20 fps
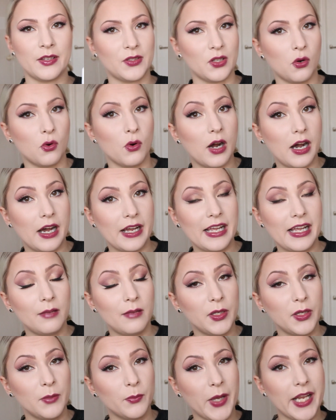So I
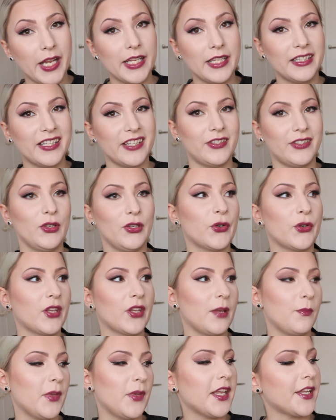have been panning this year
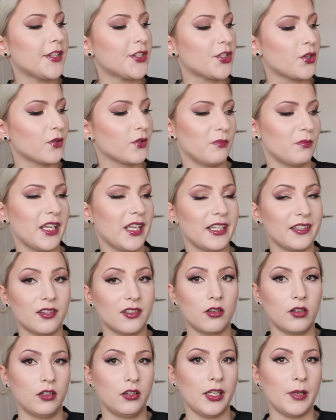the BH Cosmetics
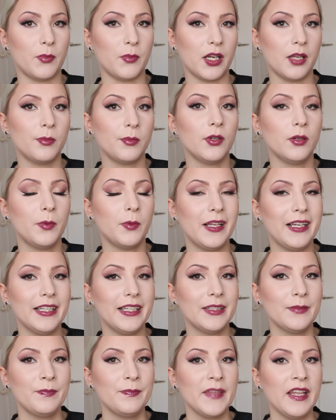Curly Bybel
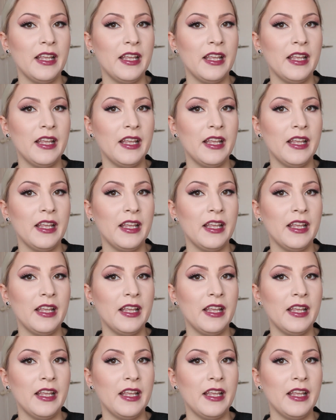palette,